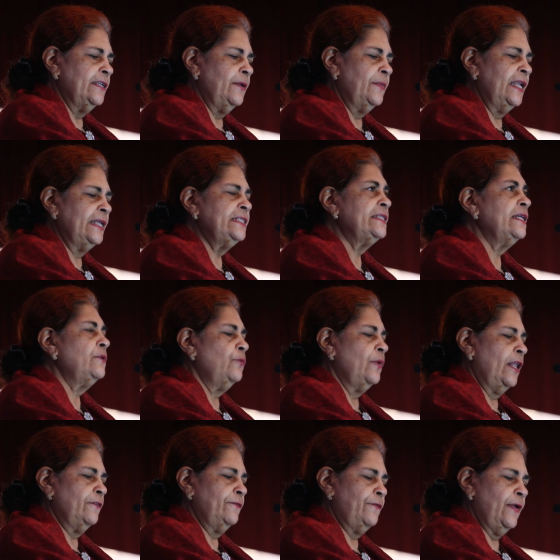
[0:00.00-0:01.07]
the Malaysian
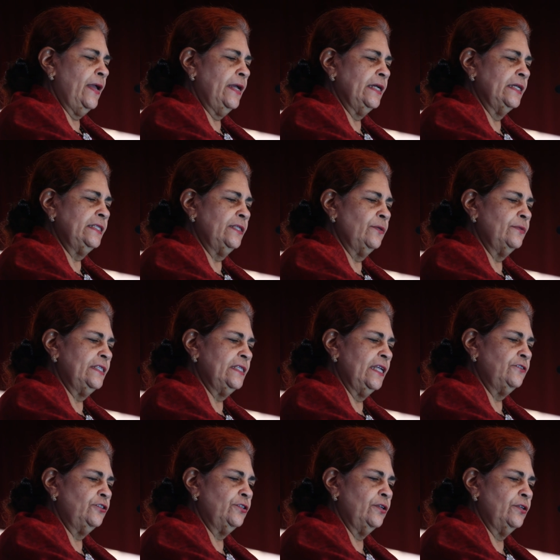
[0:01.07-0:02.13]
Welfare
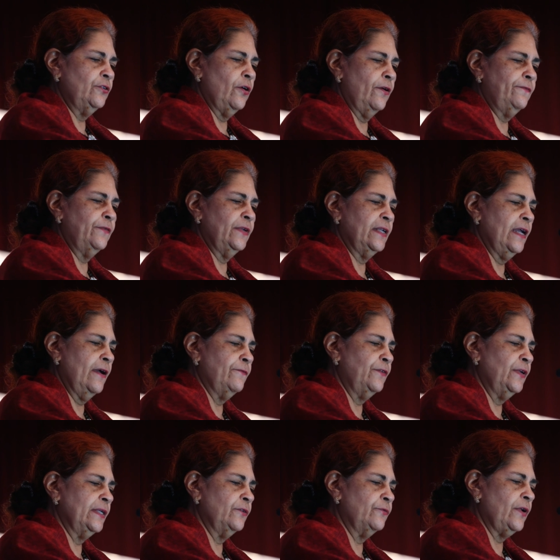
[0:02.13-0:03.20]
Association of
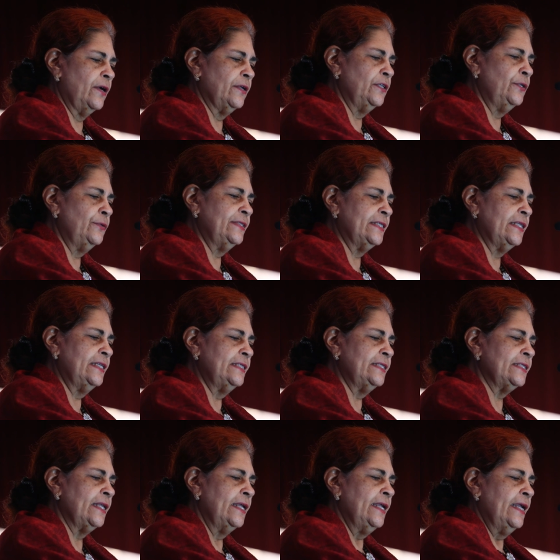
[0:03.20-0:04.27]
Recovering Drug
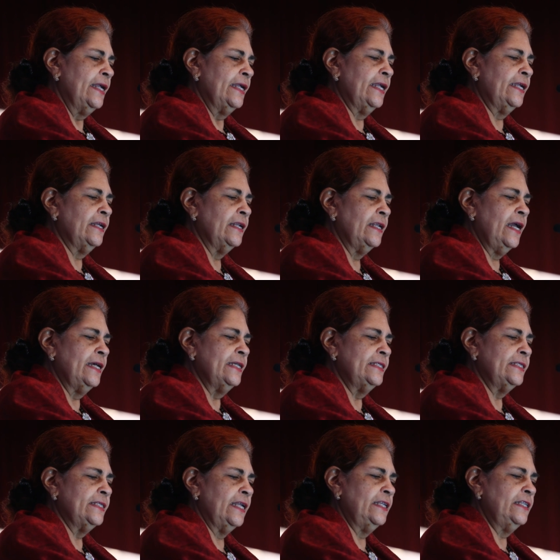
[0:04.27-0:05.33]
Users,
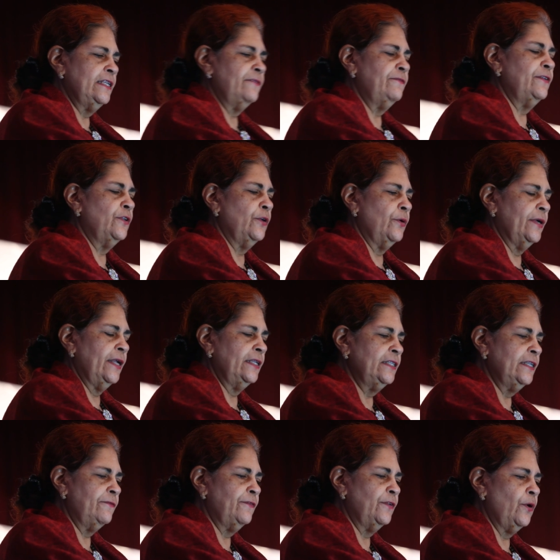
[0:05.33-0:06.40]
ICLAS,
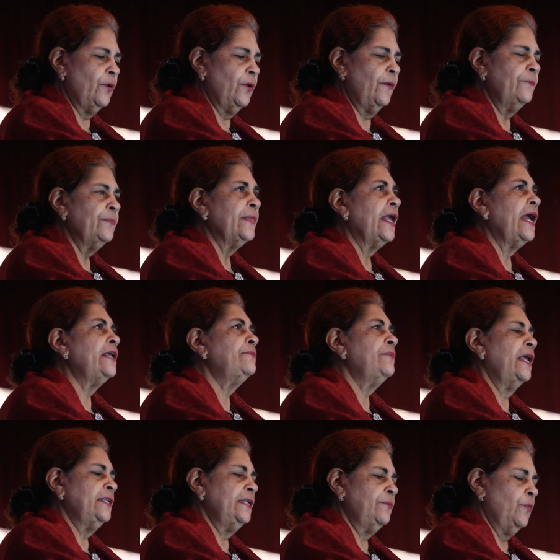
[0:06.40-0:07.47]
Indivior, and
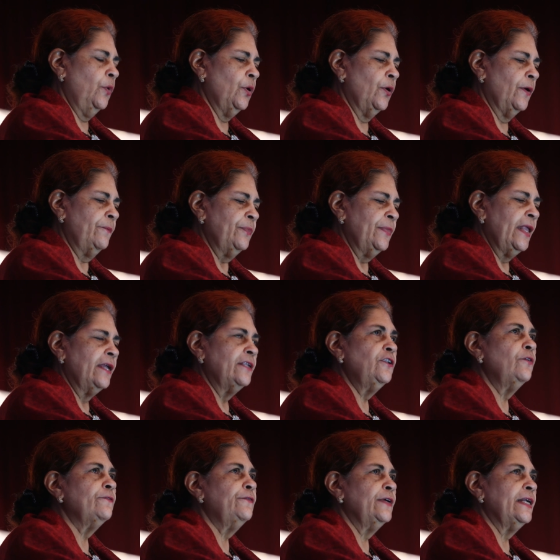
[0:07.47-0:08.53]
many more.
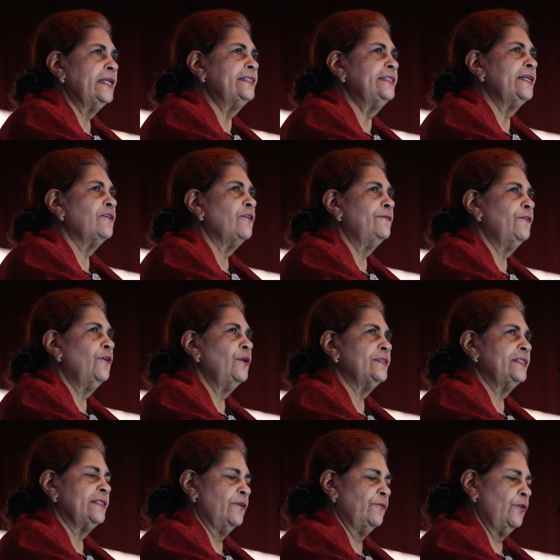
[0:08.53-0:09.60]
Not forgetting, of
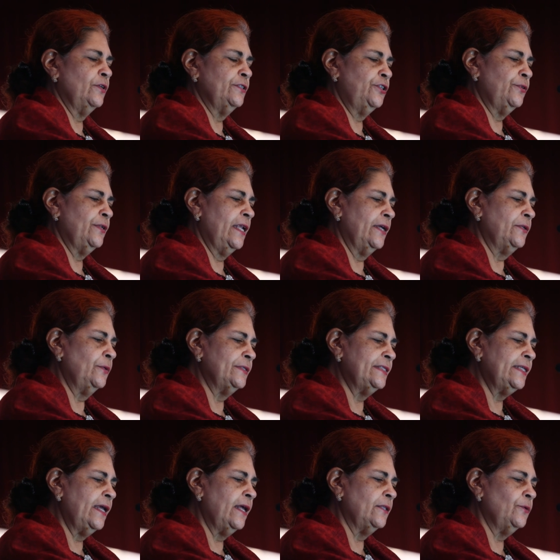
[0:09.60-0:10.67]
course, the Royale Chulan
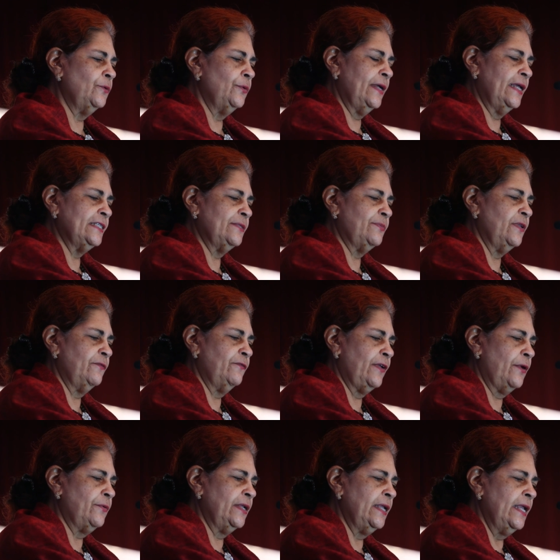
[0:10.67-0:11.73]
Hotel, who has been
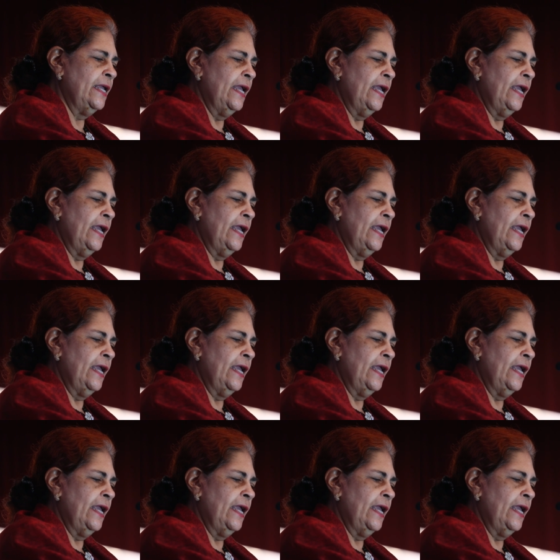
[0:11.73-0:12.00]
very